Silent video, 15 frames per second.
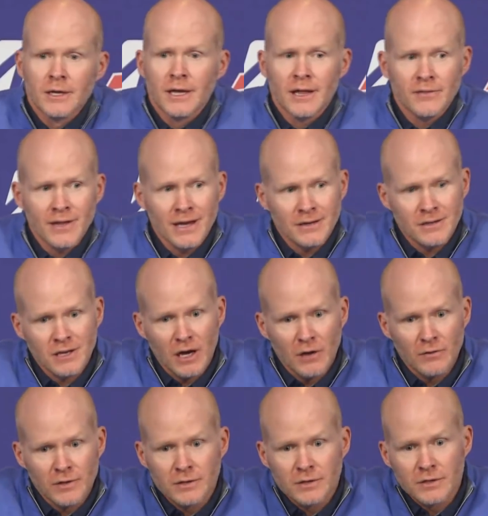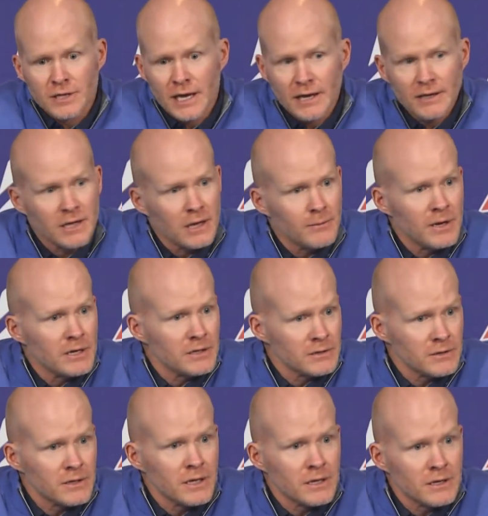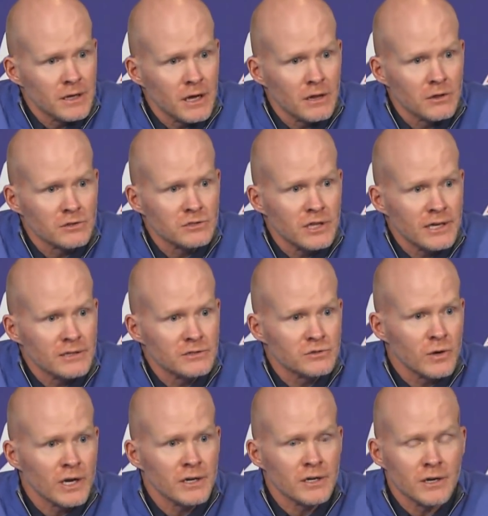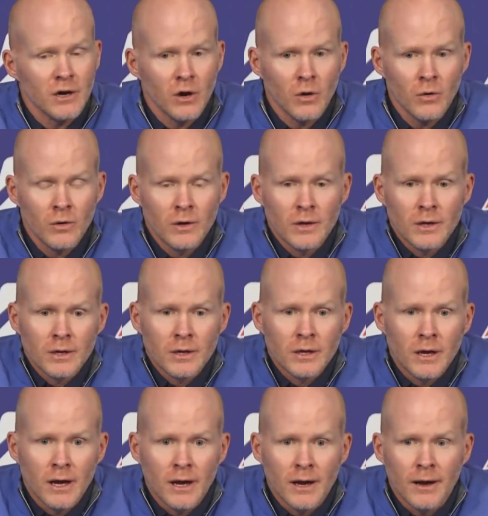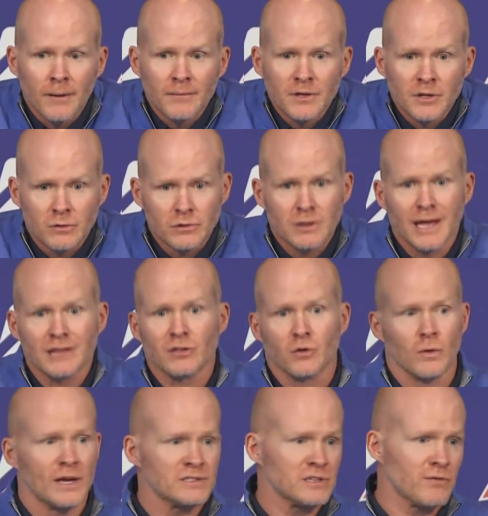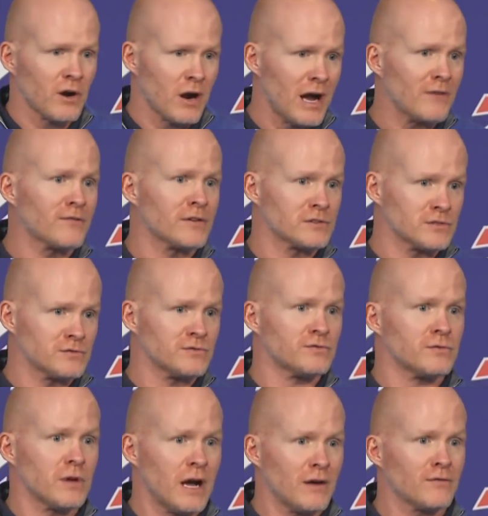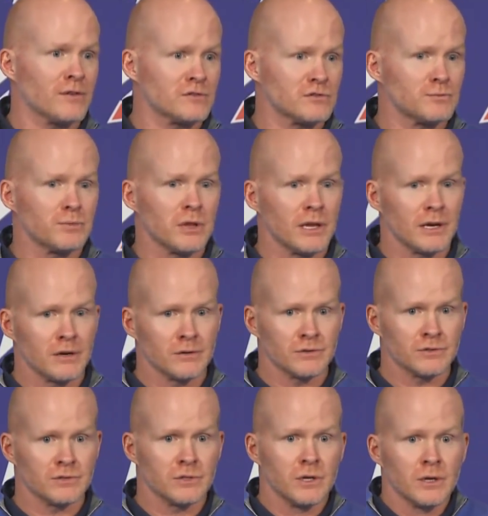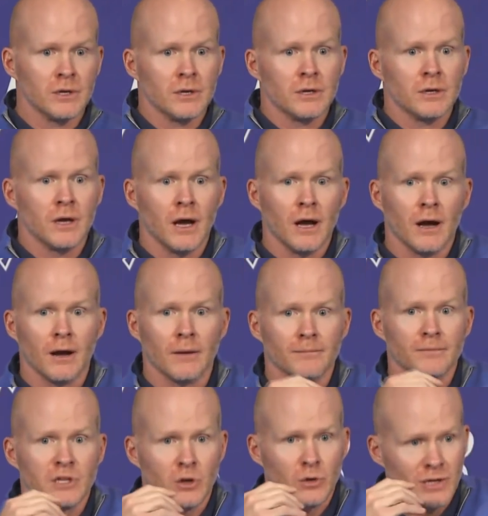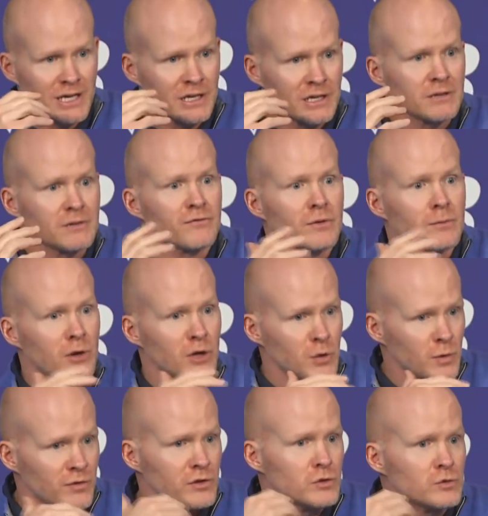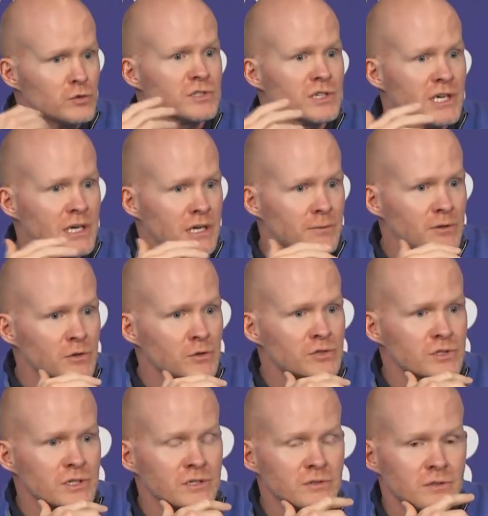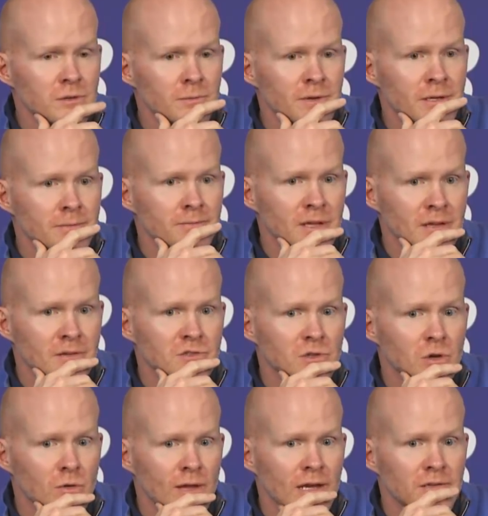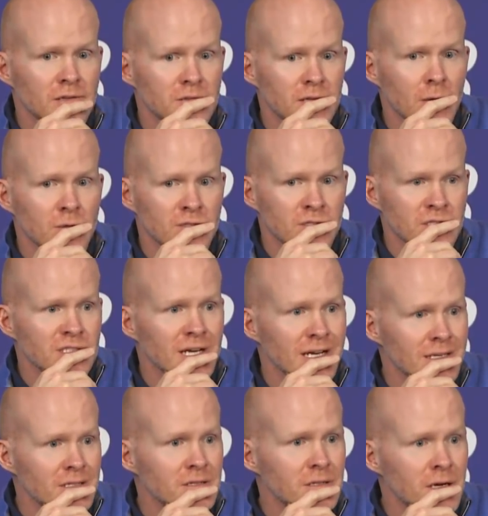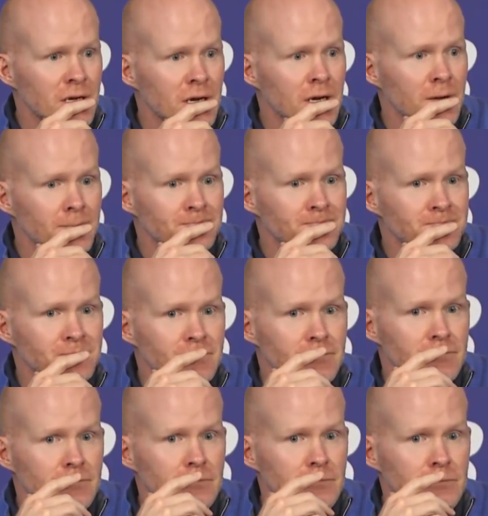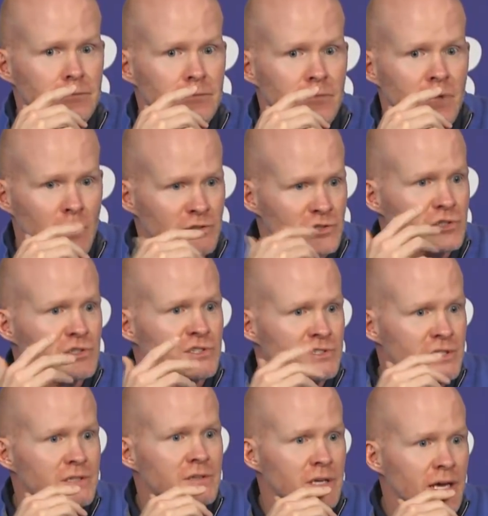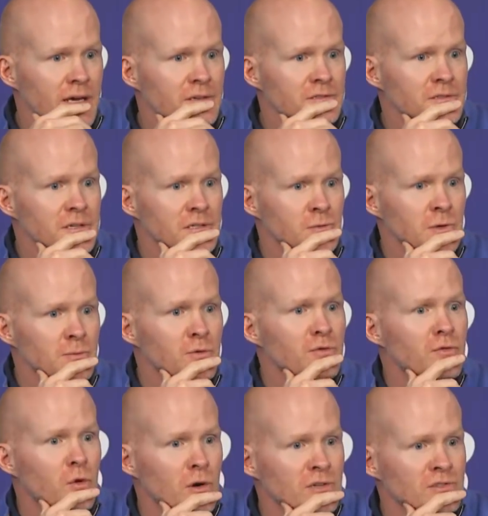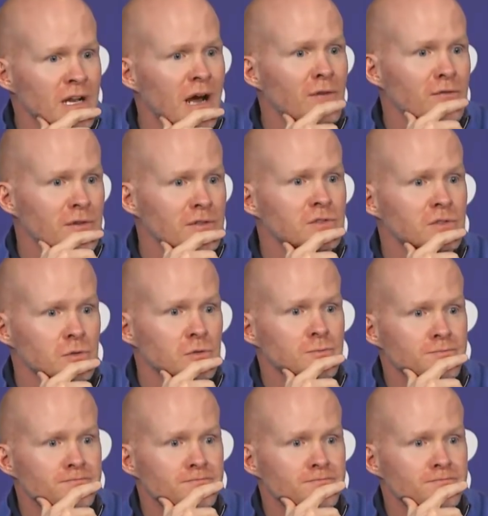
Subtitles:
And then Kelvin, yeah, he came in and looks like he's ready to go. You know, like the rest of our offensive players, you know, getting familiar with the new scheme, the new system, and so that was excited. That was good to see today as we move forward as an offense too.